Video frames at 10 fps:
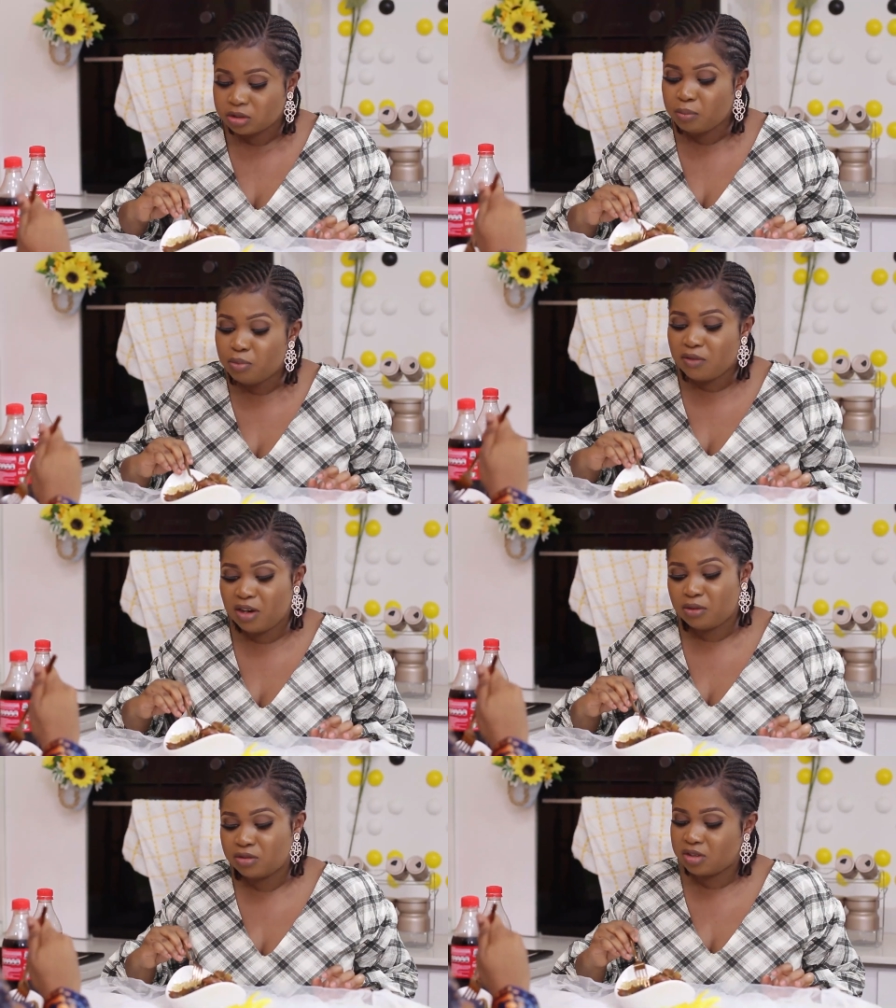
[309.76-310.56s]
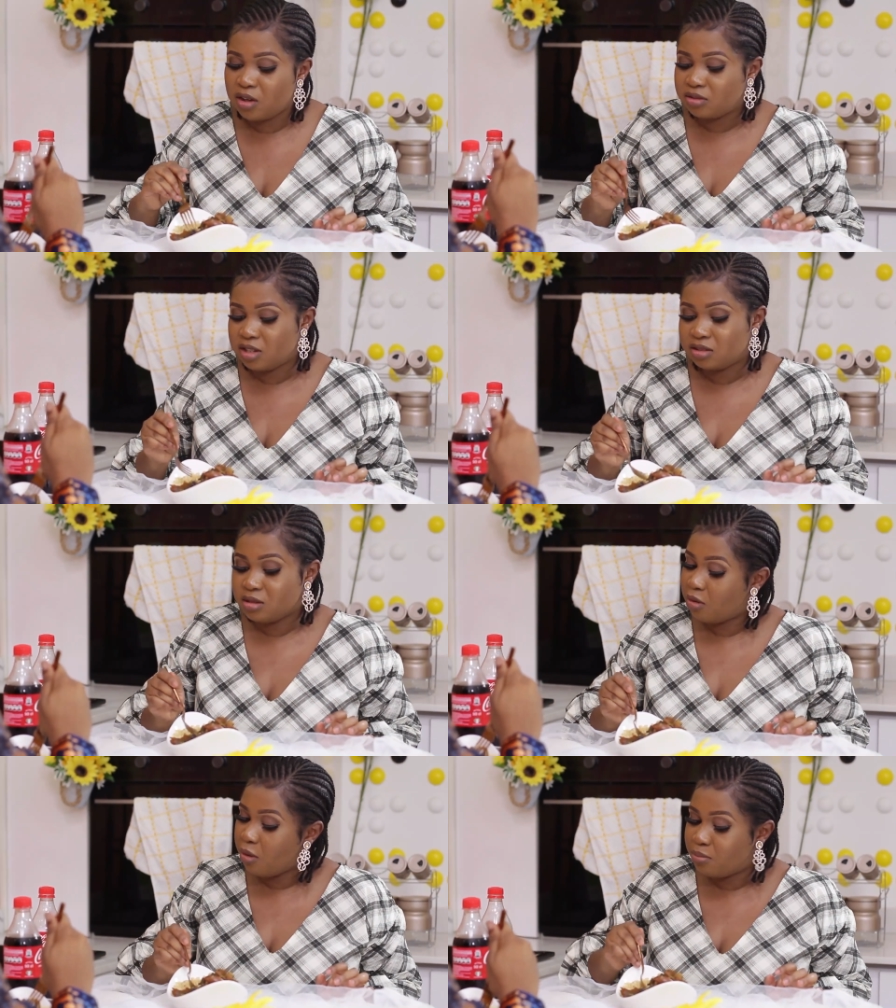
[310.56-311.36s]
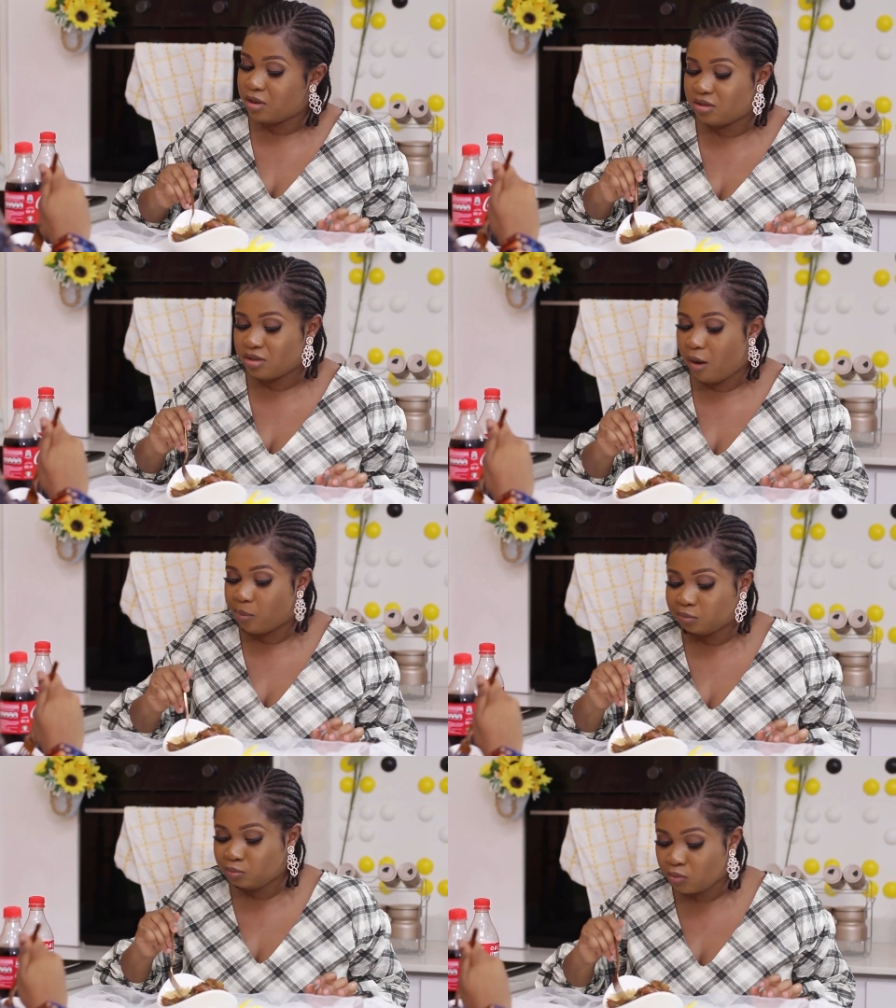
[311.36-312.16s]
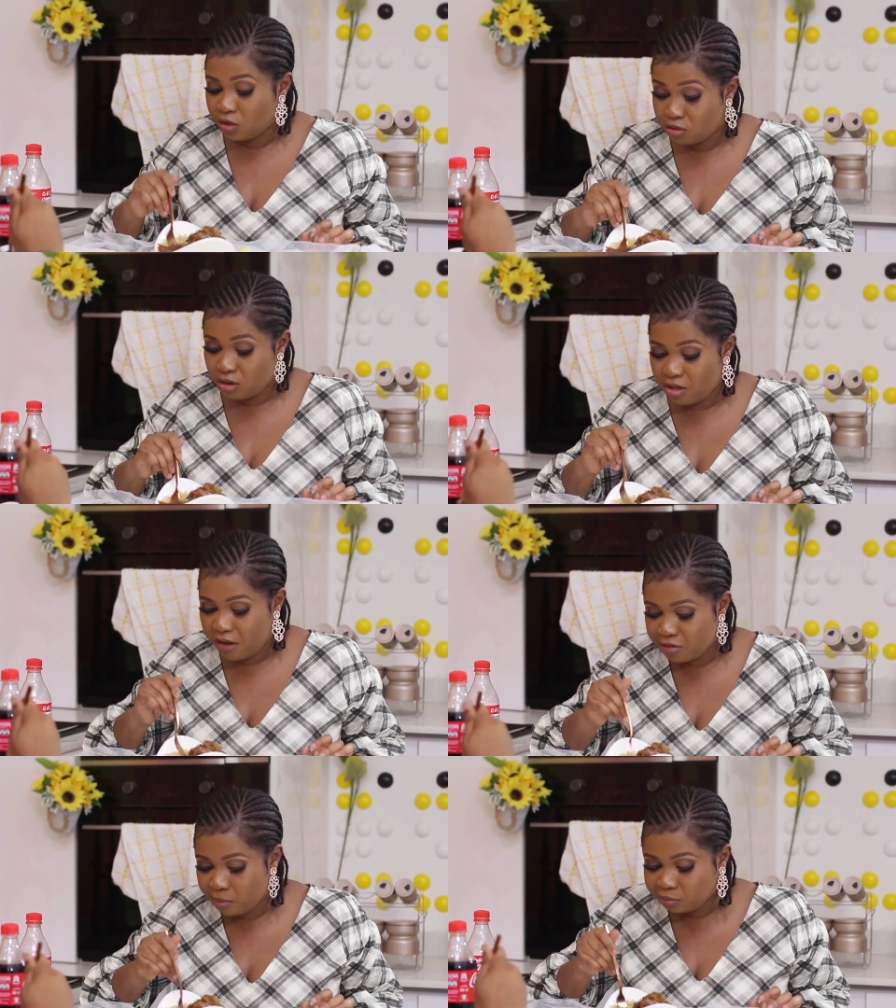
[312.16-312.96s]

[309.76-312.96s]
Some people overcook their own, they start complaining that it's not nice.